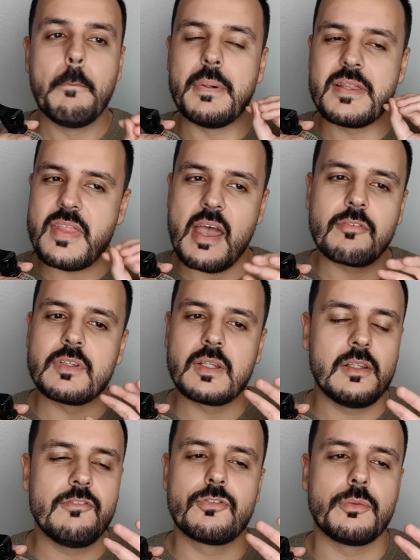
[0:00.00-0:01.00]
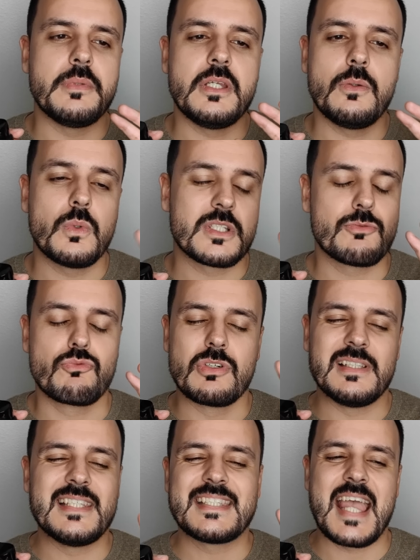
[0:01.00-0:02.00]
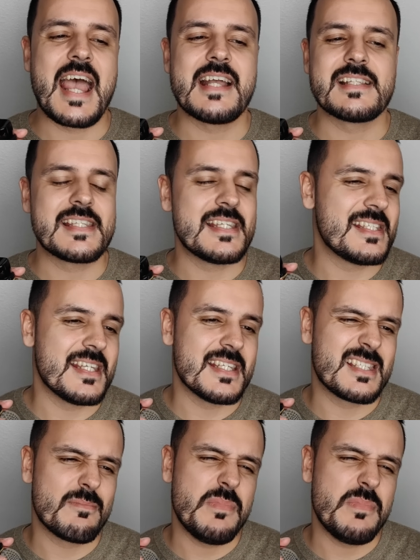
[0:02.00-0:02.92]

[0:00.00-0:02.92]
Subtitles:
but definitely for me what really stands is this